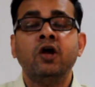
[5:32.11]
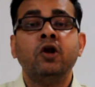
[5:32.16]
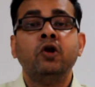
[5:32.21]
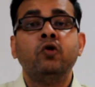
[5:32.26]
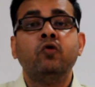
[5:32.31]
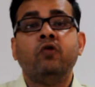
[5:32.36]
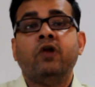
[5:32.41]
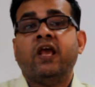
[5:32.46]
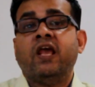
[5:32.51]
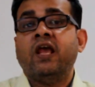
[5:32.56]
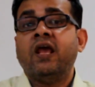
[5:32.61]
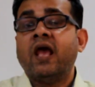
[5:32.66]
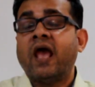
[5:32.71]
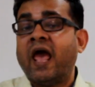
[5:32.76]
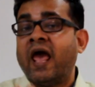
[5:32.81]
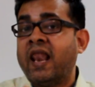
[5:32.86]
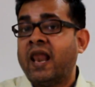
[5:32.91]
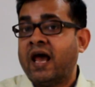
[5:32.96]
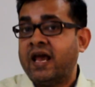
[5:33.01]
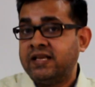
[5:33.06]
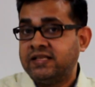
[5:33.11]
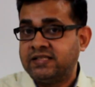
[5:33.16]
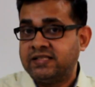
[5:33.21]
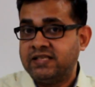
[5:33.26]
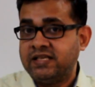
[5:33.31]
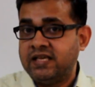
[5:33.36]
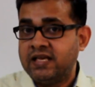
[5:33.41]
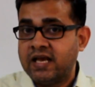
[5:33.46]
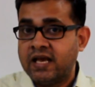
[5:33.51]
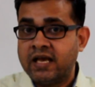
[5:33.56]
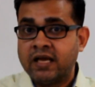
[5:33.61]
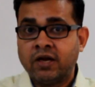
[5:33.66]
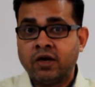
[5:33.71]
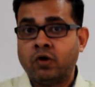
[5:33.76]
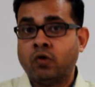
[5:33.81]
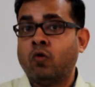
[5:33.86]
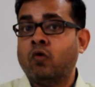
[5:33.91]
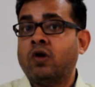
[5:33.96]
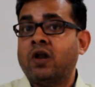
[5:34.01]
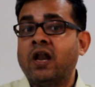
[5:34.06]
Today, LIC
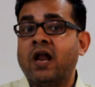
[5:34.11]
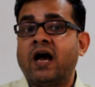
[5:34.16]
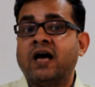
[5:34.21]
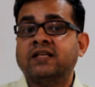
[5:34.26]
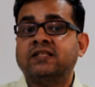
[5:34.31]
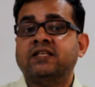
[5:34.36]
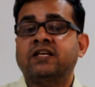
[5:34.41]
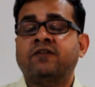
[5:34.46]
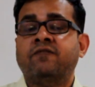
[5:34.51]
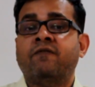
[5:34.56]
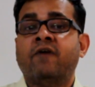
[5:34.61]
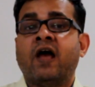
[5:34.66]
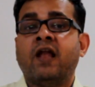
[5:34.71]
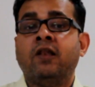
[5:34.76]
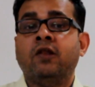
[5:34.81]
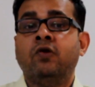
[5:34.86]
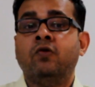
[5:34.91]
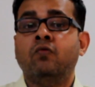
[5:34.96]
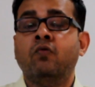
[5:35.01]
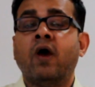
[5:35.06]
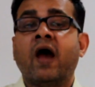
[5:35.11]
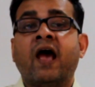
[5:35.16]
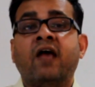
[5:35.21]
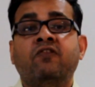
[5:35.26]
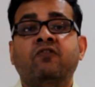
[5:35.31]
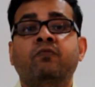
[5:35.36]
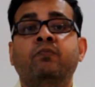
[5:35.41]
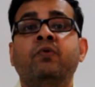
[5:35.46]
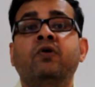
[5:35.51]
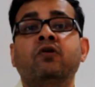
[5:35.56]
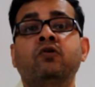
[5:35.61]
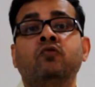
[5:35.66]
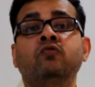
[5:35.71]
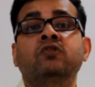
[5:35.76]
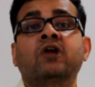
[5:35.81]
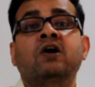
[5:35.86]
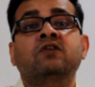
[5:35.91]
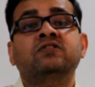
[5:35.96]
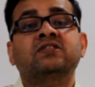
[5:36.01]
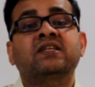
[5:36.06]
total asset value as per
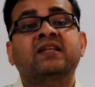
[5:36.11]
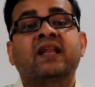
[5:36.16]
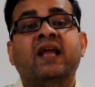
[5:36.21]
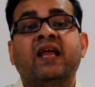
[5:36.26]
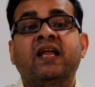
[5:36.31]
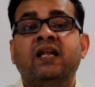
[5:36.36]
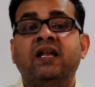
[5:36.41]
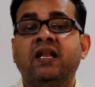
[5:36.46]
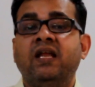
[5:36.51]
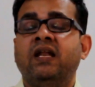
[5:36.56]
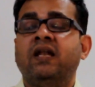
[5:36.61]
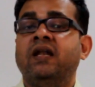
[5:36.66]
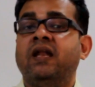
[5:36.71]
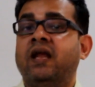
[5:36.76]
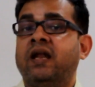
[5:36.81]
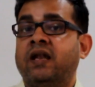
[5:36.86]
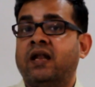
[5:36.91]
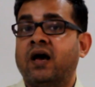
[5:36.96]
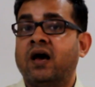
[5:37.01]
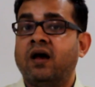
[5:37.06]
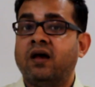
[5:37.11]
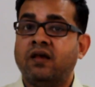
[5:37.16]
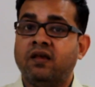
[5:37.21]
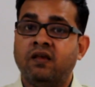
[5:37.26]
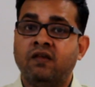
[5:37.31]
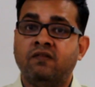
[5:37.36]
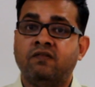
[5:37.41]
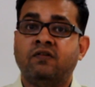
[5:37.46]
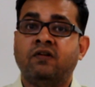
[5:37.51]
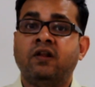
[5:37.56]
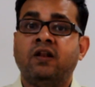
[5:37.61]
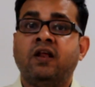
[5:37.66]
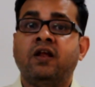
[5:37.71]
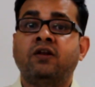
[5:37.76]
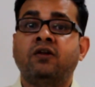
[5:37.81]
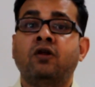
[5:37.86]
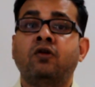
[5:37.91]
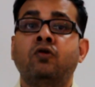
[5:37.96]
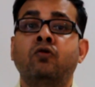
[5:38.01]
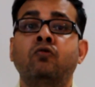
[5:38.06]
2019 data is
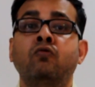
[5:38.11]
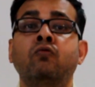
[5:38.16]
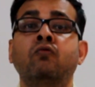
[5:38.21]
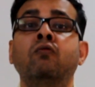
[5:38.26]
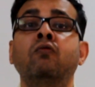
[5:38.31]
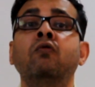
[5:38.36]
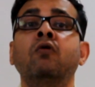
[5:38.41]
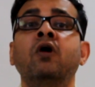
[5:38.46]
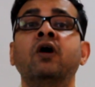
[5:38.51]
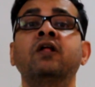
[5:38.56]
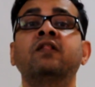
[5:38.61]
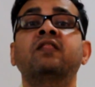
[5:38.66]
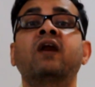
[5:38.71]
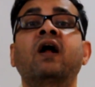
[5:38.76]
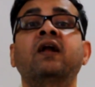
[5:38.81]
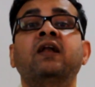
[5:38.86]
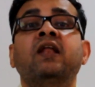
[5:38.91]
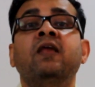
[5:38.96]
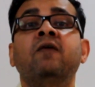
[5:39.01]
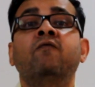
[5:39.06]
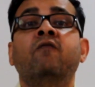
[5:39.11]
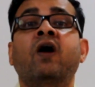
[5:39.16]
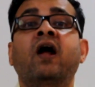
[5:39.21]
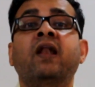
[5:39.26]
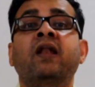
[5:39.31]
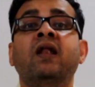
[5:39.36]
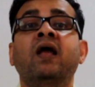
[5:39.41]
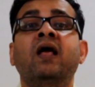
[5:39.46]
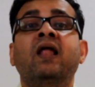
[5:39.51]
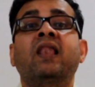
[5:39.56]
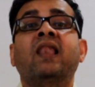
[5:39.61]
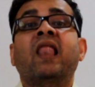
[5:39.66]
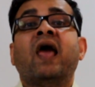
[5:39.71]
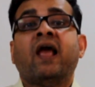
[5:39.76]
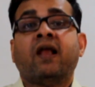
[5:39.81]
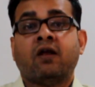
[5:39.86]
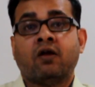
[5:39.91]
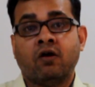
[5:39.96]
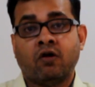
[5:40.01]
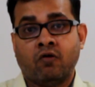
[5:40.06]
related to 31
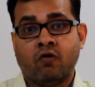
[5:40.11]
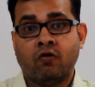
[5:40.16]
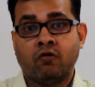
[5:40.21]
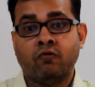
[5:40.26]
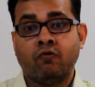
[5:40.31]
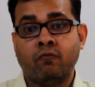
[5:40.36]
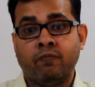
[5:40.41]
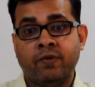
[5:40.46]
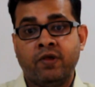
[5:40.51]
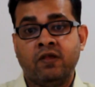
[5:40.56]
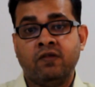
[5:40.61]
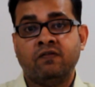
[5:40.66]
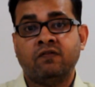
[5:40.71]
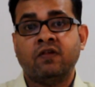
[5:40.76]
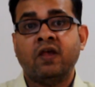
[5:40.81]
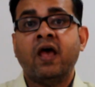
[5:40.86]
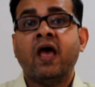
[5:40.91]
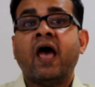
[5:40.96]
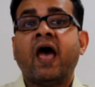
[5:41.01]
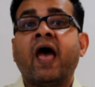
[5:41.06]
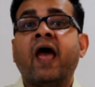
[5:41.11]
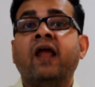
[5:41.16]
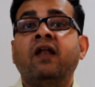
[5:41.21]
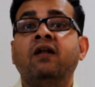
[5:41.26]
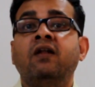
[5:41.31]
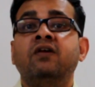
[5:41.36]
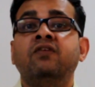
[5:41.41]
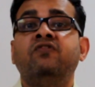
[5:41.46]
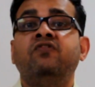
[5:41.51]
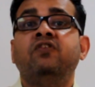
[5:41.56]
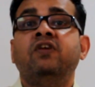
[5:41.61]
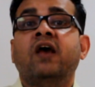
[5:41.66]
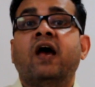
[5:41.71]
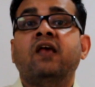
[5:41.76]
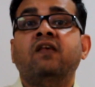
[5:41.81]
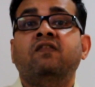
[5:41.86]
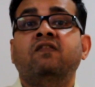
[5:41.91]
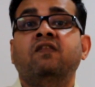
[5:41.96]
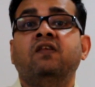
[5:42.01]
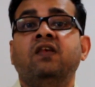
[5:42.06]
lakh crore rupees, and
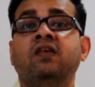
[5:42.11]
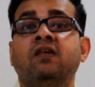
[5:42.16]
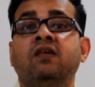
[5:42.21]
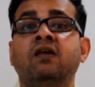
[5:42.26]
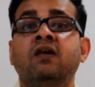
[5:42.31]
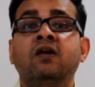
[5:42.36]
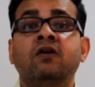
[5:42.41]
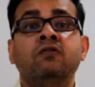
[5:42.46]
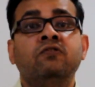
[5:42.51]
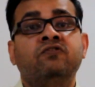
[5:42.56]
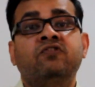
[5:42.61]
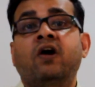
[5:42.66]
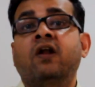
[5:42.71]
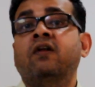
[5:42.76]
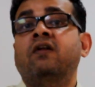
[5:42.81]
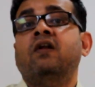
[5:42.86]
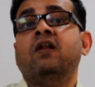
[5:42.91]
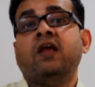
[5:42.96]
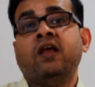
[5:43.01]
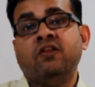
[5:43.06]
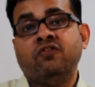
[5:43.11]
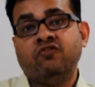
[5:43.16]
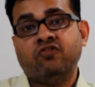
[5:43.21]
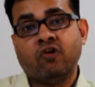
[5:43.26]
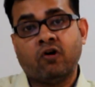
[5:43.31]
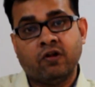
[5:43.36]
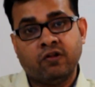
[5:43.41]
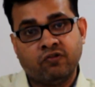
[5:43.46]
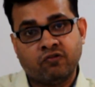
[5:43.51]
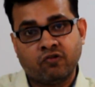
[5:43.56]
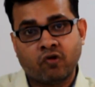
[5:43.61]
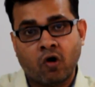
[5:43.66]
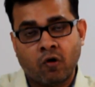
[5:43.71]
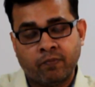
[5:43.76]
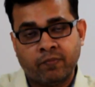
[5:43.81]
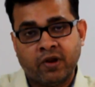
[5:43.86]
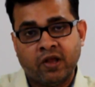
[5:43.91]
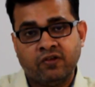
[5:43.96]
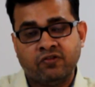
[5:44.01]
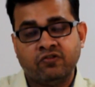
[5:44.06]
GIC, General Insurance
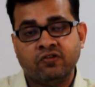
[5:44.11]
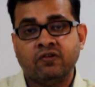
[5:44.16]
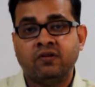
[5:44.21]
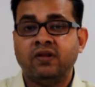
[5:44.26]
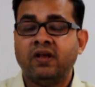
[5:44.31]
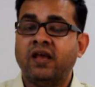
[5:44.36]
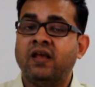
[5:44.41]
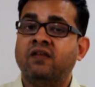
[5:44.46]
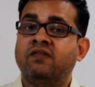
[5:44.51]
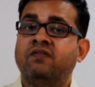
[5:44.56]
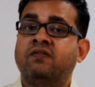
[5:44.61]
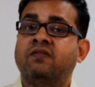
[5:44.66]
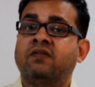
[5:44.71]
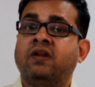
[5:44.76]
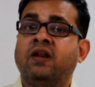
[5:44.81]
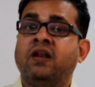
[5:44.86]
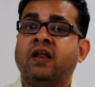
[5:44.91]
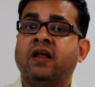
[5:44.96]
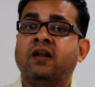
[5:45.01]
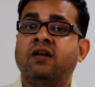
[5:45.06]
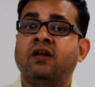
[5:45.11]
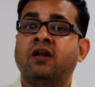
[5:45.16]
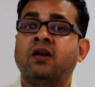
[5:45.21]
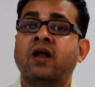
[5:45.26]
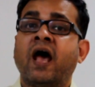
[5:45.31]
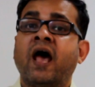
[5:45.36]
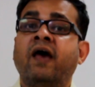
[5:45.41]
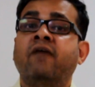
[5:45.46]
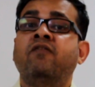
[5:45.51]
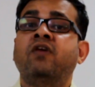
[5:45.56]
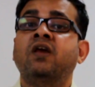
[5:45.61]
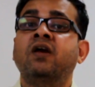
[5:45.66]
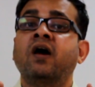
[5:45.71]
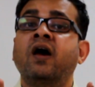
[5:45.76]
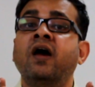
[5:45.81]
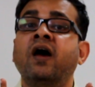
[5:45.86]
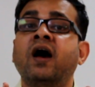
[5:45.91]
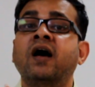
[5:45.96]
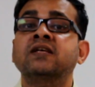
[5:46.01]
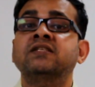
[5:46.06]
Corporation, is related having
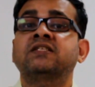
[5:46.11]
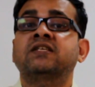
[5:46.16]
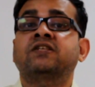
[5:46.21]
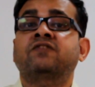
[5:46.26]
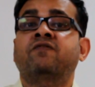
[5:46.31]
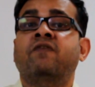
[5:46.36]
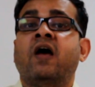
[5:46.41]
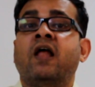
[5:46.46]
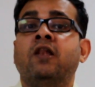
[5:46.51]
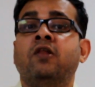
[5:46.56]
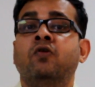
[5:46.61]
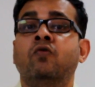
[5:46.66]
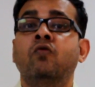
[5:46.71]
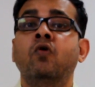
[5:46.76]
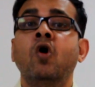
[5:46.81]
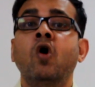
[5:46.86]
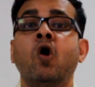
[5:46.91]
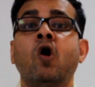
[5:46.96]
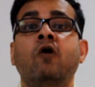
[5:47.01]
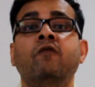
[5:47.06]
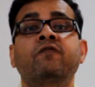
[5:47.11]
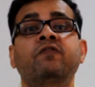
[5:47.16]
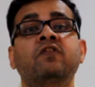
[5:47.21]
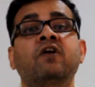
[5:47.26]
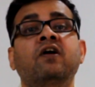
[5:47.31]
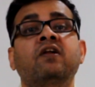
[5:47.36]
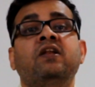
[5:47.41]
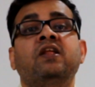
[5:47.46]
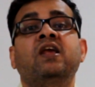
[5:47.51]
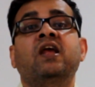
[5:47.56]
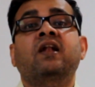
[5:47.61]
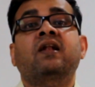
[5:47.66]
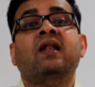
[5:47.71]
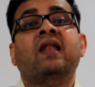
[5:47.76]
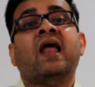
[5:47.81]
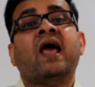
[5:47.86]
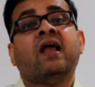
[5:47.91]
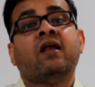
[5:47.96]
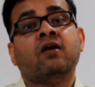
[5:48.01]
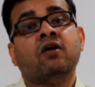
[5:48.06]
an asset value of 38
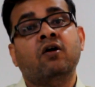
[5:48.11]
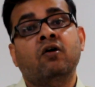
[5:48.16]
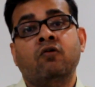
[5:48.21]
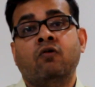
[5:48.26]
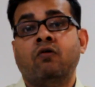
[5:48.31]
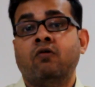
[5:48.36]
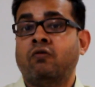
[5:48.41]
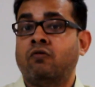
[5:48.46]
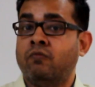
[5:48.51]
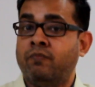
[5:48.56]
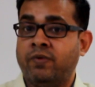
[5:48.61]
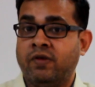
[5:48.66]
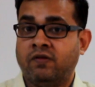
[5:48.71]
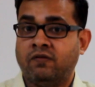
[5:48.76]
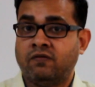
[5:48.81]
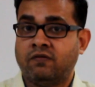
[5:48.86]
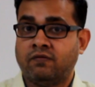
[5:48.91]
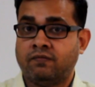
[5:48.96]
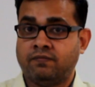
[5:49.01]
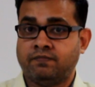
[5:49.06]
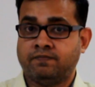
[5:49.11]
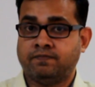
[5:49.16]
lakh crore rupees.